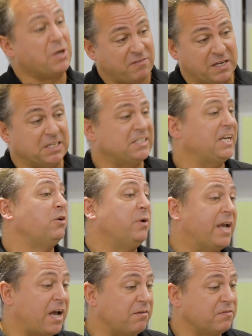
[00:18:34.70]
now we have
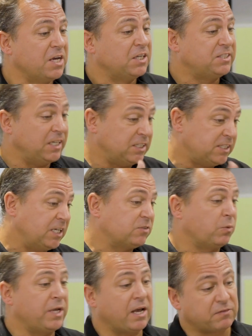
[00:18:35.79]
LED, we have
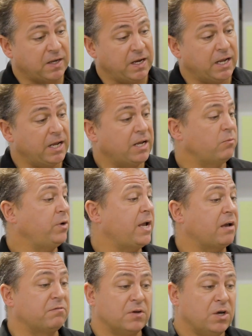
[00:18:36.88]
tinted, we have clear,
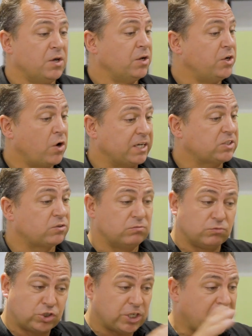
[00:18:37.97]
we have
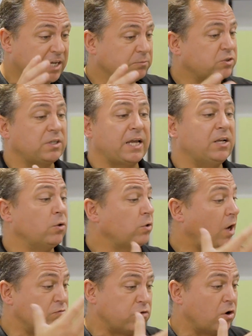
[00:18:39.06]
nice shapes and they
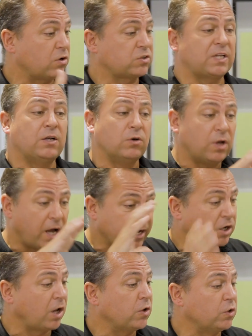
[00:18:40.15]
look like rocks, they look
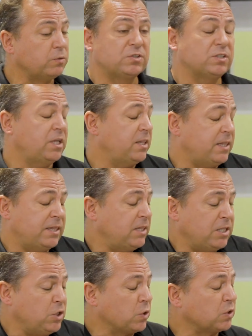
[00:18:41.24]
like globes
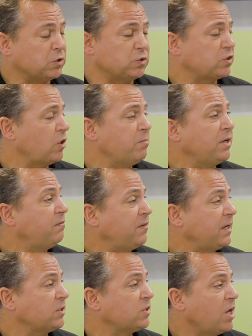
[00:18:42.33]
you can do so
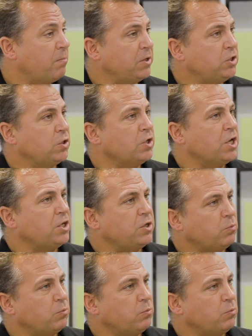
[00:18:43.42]
many things, things. but you,